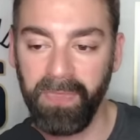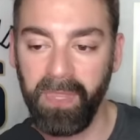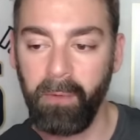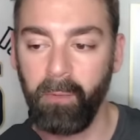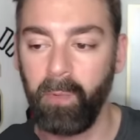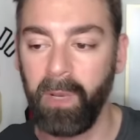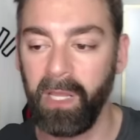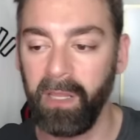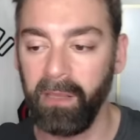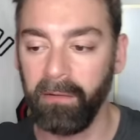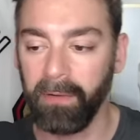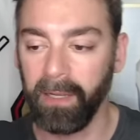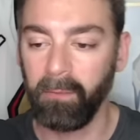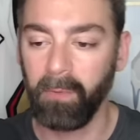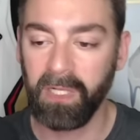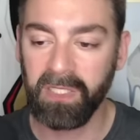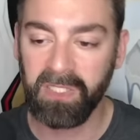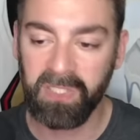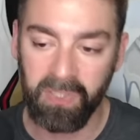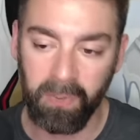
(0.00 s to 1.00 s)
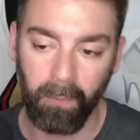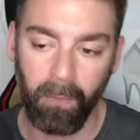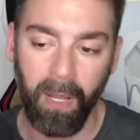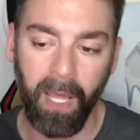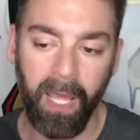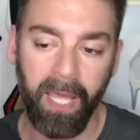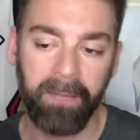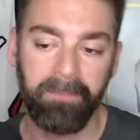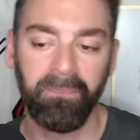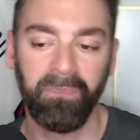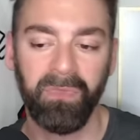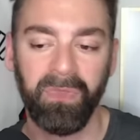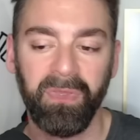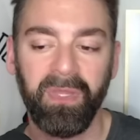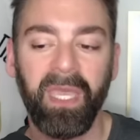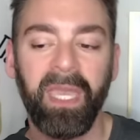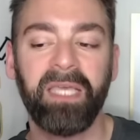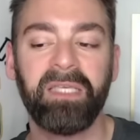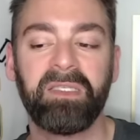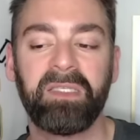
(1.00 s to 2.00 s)
Willie Green wants to run
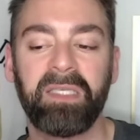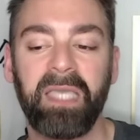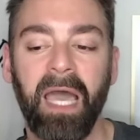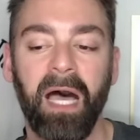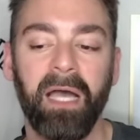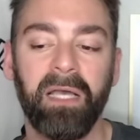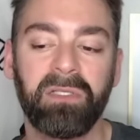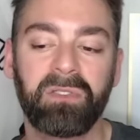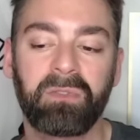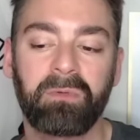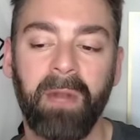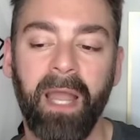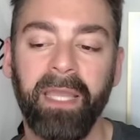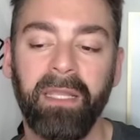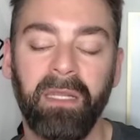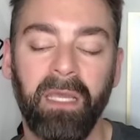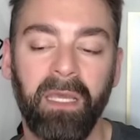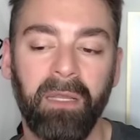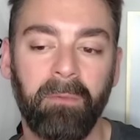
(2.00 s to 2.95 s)
his guys, right?